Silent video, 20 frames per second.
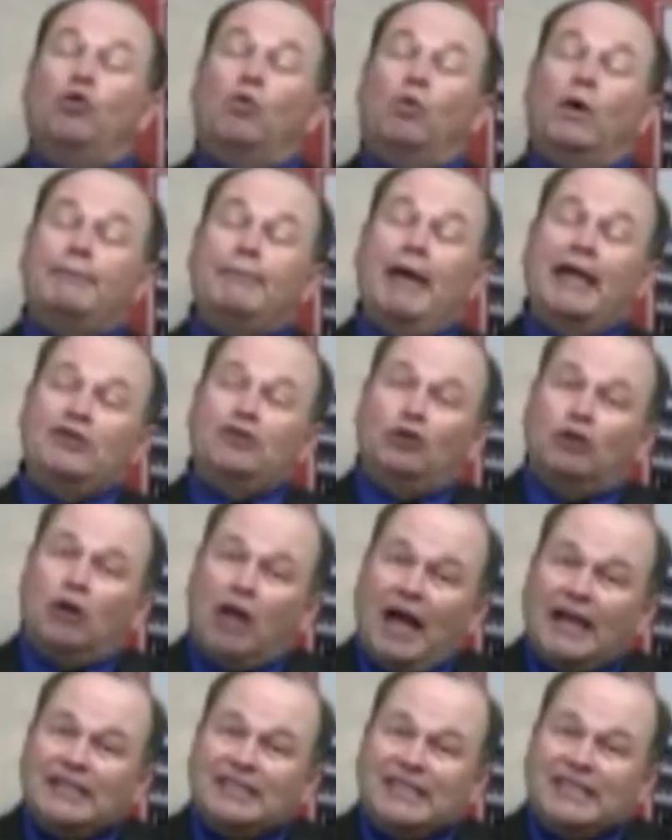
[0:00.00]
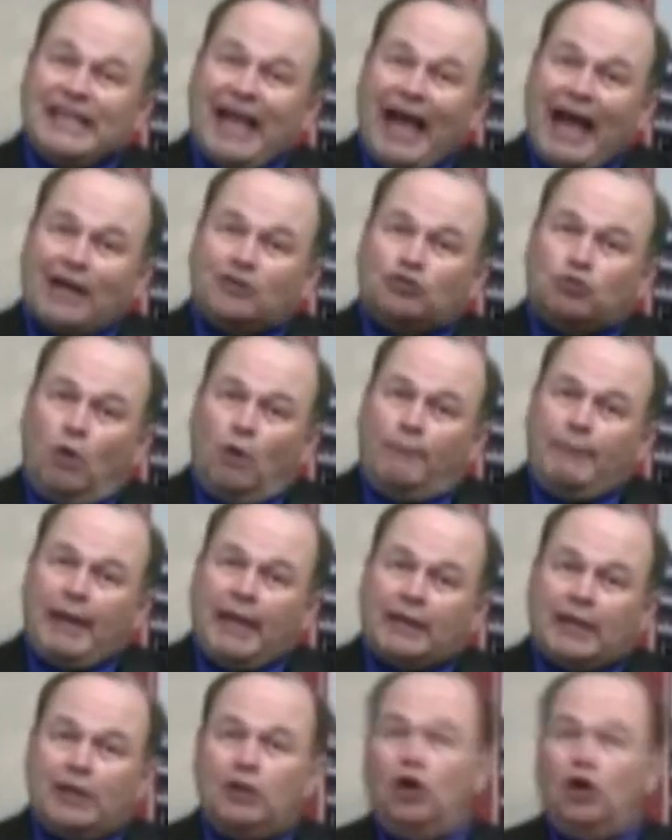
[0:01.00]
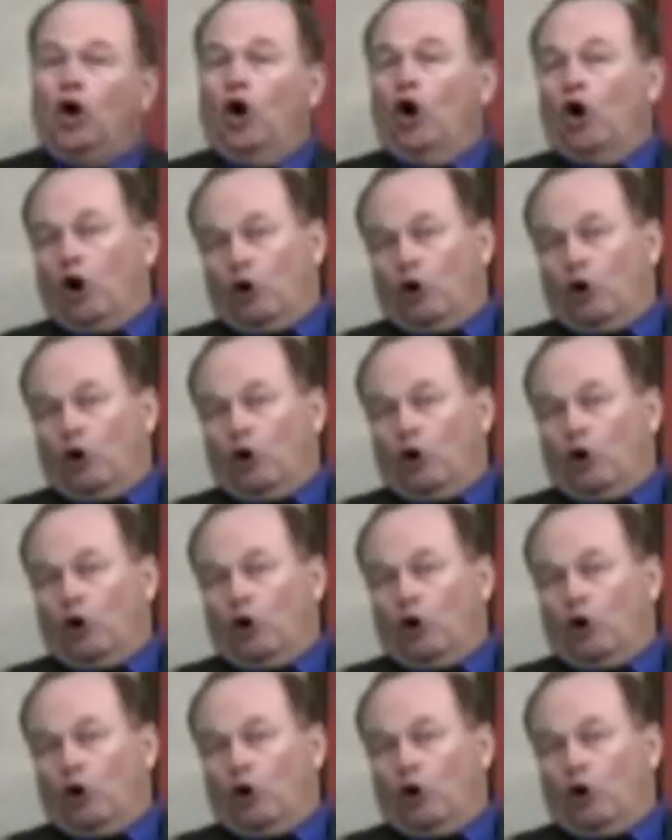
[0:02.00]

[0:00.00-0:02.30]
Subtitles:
We may utilize the actual method